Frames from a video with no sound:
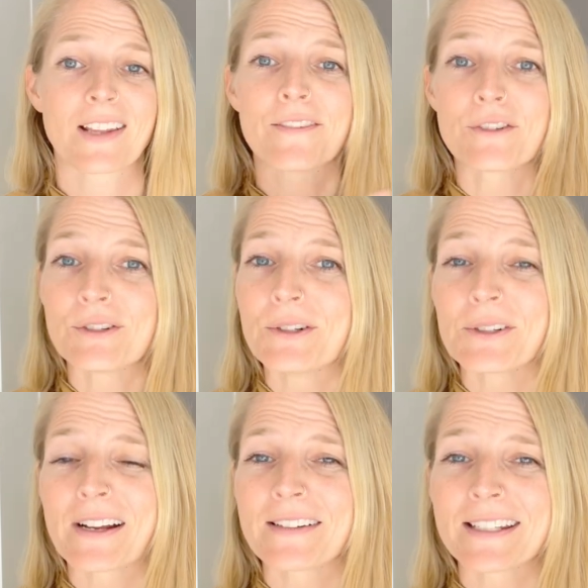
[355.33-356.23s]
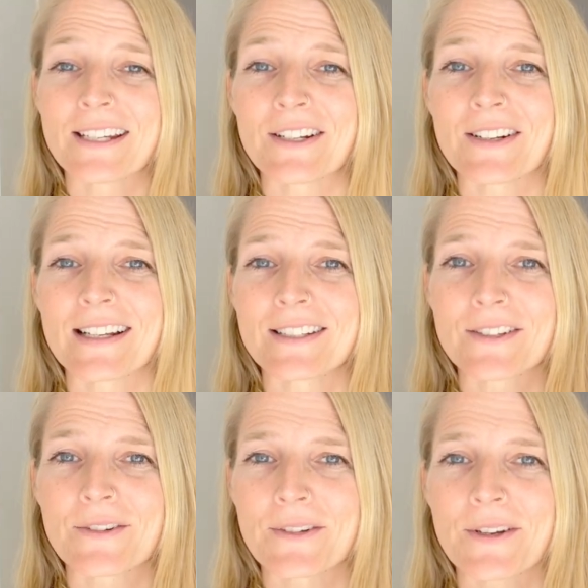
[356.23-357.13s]
If you're new around here and
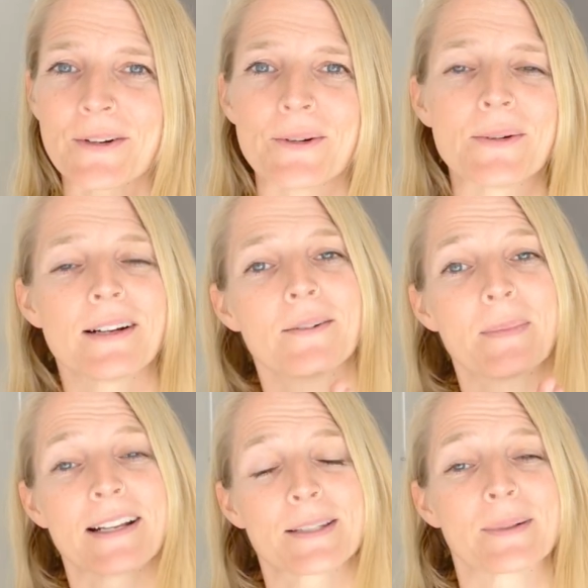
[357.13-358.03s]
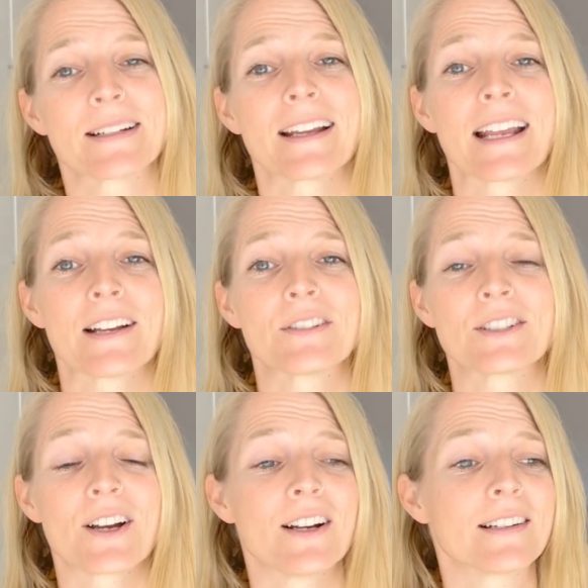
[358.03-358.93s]
don't know, my husband and I have a
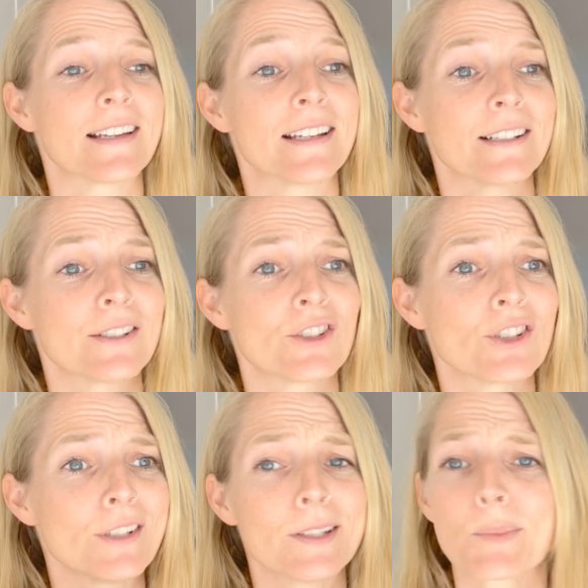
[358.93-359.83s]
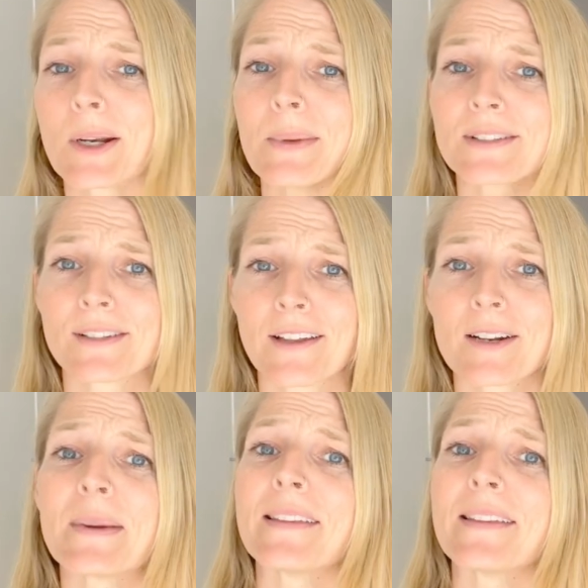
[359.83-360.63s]
dog, and she's pretty much the light of my